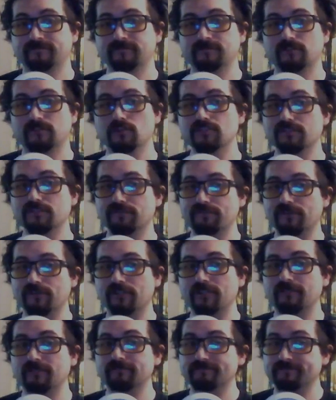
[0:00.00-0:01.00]

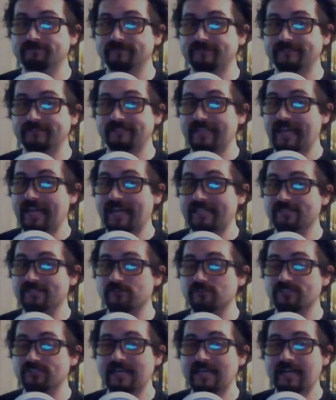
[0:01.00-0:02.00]
Lucifer
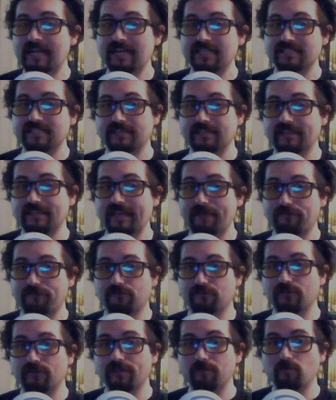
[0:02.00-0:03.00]
exercised that
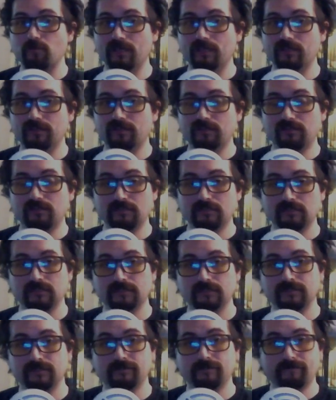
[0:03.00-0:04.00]
free will.
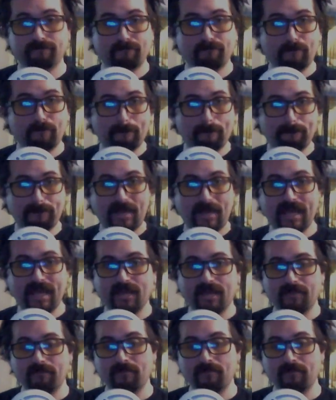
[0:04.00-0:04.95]
Bam,